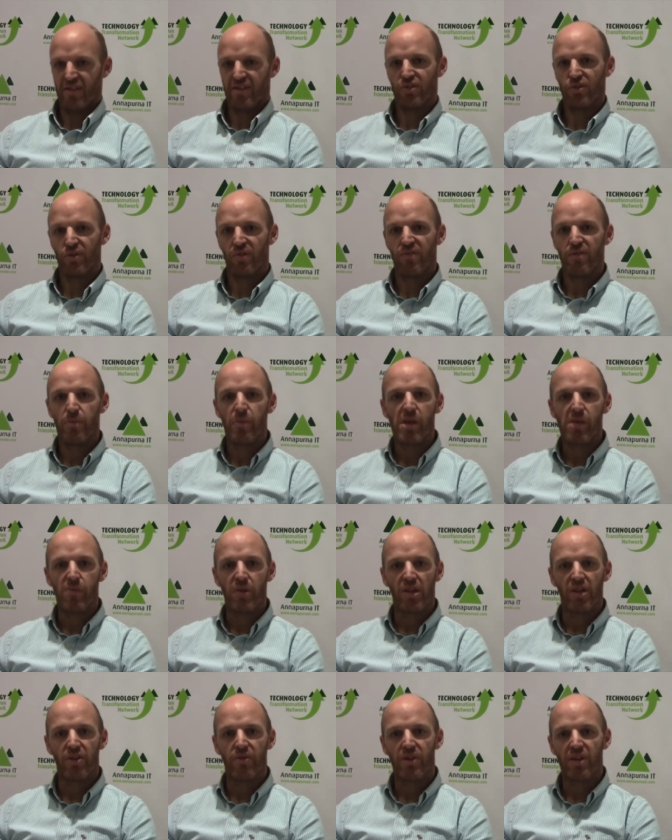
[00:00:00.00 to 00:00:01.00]
sort of the
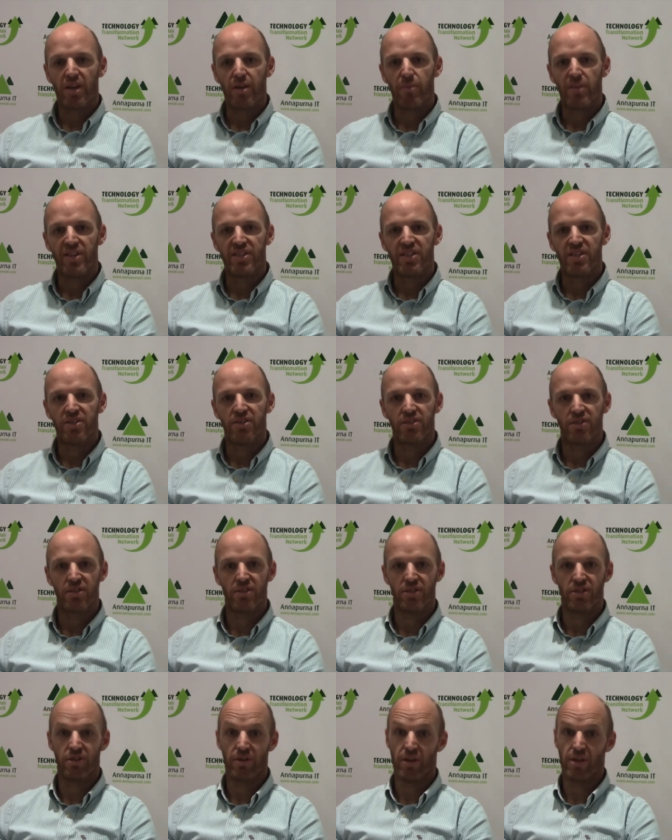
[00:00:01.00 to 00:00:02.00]
people who are committed
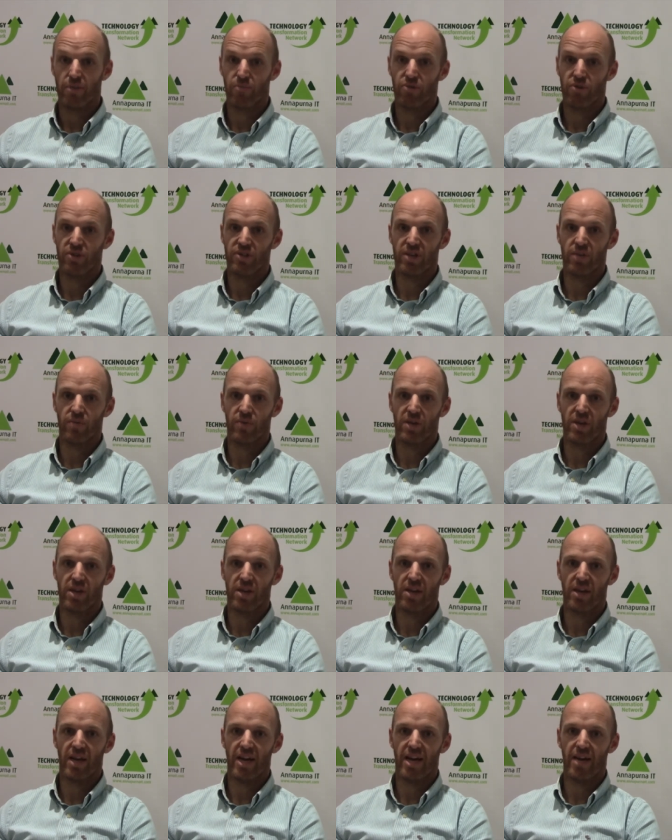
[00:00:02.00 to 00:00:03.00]
to doing the project
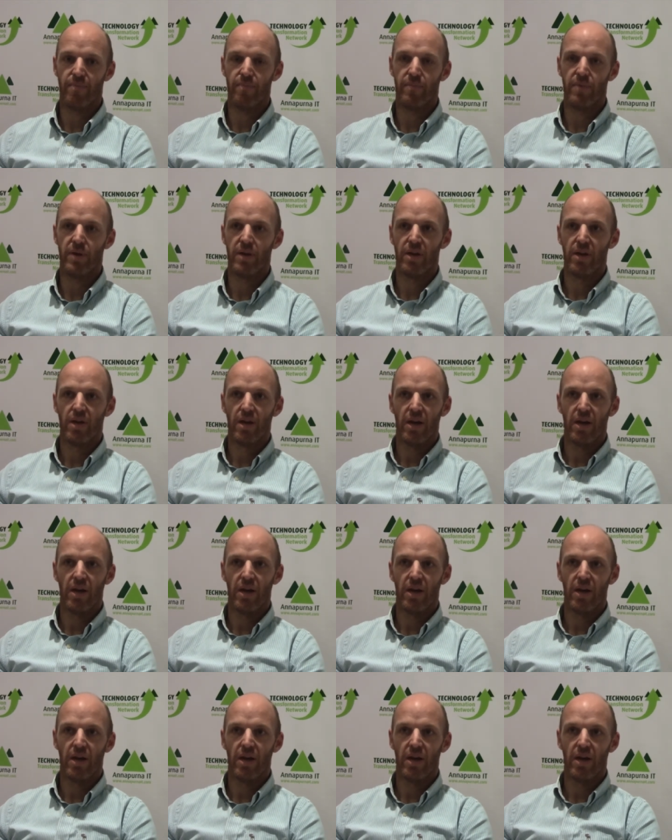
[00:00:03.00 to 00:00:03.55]
work, and